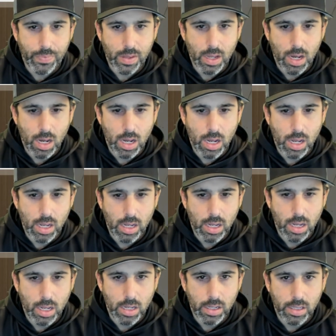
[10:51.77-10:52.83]

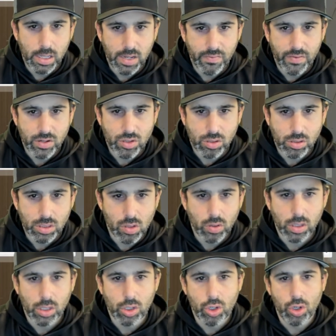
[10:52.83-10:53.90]
And the official
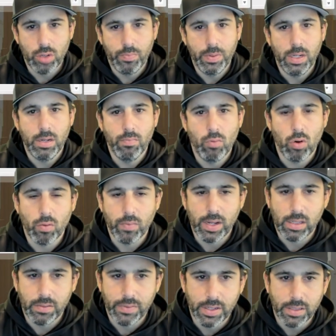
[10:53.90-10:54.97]
token could be more
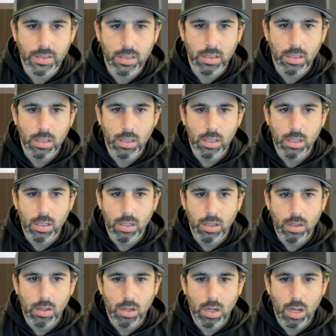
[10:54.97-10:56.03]
relevant
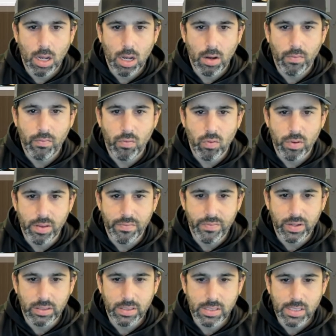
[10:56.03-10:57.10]
for the
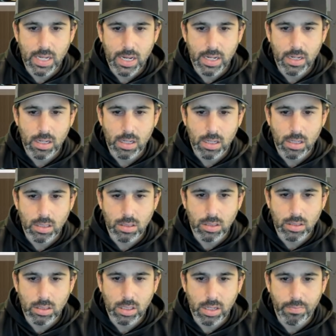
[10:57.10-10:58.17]
villain side. So
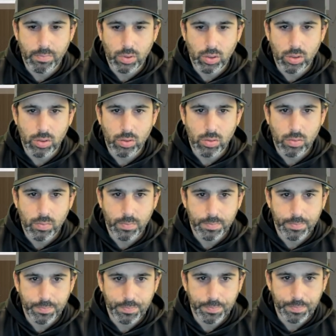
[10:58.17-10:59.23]
let's look at blue.
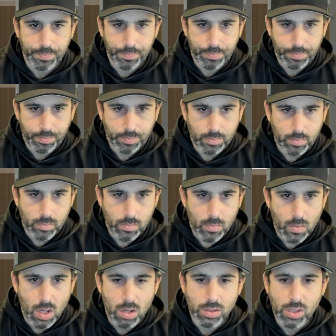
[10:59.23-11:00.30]

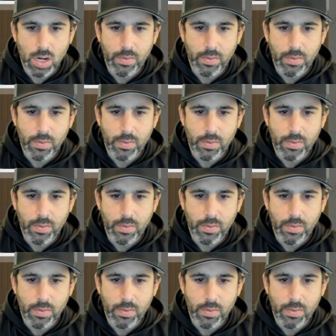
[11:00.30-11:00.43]
Oh, sorry.